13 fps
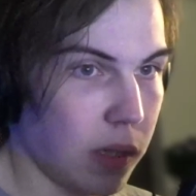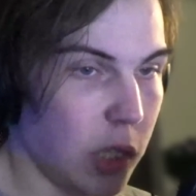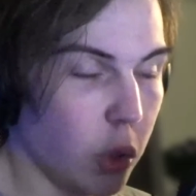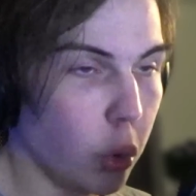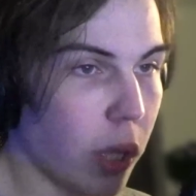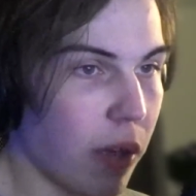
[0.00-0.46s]

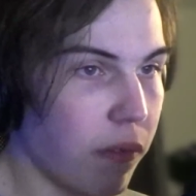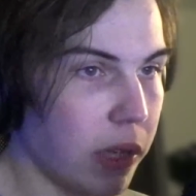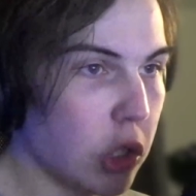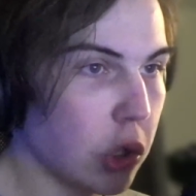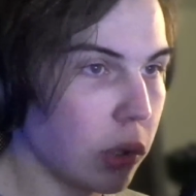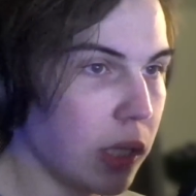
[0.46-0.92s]
it'll
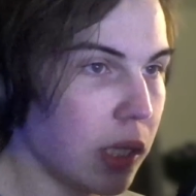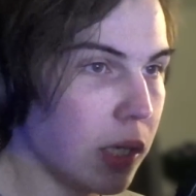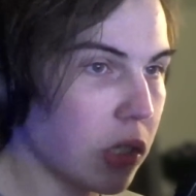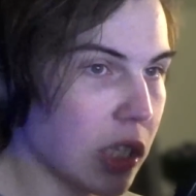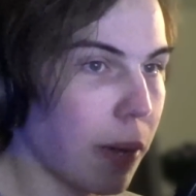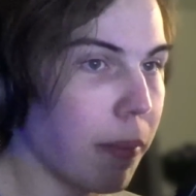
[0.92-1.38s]
eventually
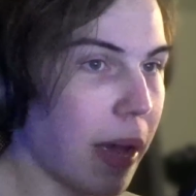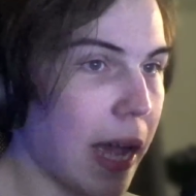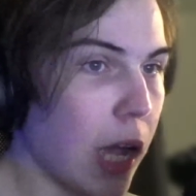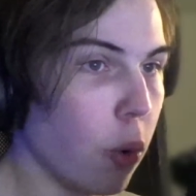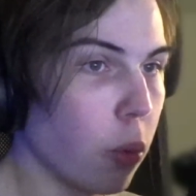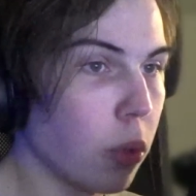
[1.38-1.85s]

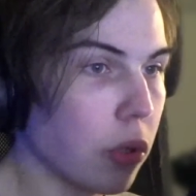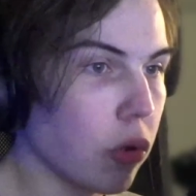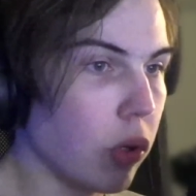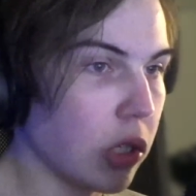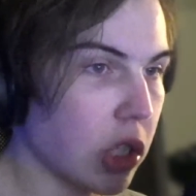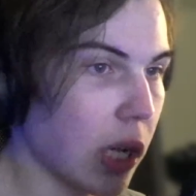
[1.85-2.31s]
somehow,
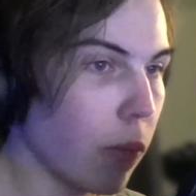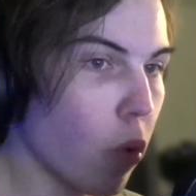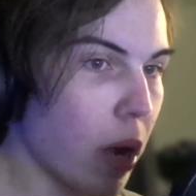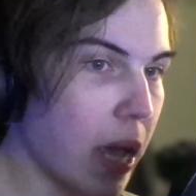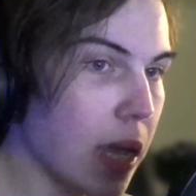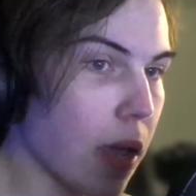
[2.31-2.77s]
some
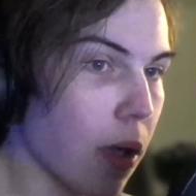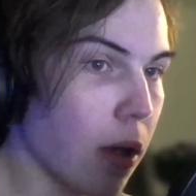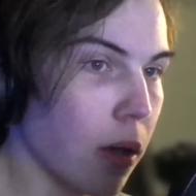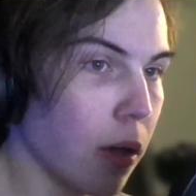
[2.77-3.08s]
way,